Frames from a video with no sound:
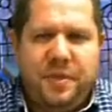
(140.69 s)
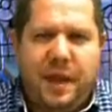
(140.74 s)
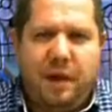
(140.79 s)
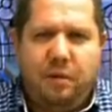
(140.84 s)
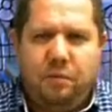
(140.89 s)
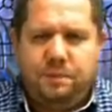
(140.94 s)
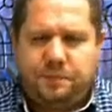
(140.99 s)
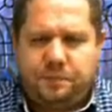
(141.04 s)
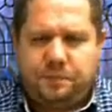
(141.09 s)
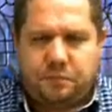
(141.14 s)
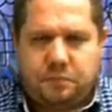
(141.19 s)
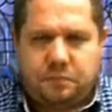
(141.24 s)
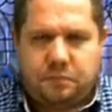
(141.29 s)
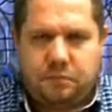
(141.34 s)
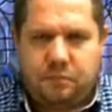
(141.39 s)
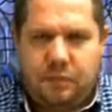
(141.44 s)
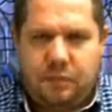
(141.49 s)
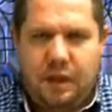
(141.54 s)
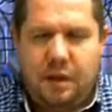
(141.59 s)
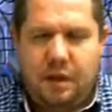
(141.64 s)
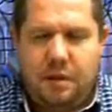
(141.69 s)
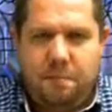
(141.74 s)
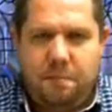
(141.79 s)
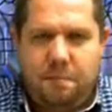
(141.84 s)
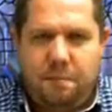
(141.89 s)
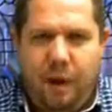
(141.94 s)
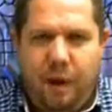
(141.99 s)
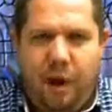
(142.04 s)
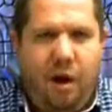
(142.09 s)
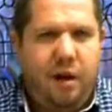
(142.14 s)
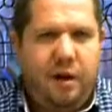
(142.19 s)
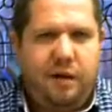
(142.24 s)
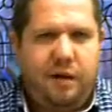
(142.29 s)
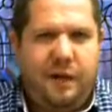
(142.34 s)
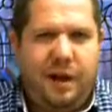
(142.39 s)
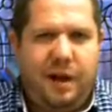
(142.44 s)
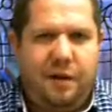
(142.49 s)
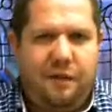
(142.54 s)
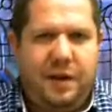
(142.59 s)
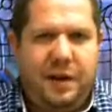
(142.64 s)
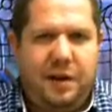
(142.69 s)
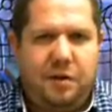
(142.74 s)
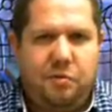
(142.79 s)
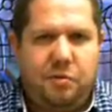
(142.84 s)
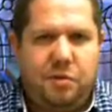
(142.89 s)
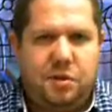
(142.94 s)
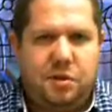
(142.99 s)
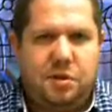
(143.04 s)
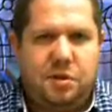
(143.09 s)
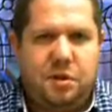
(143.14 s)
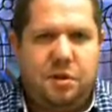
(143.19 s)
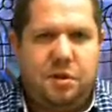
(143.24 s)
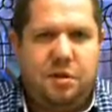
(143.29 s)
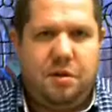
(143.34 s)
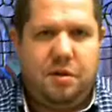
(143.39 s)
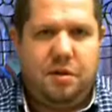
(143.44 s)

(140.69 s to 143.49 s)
Now, behind a veil of ignorance,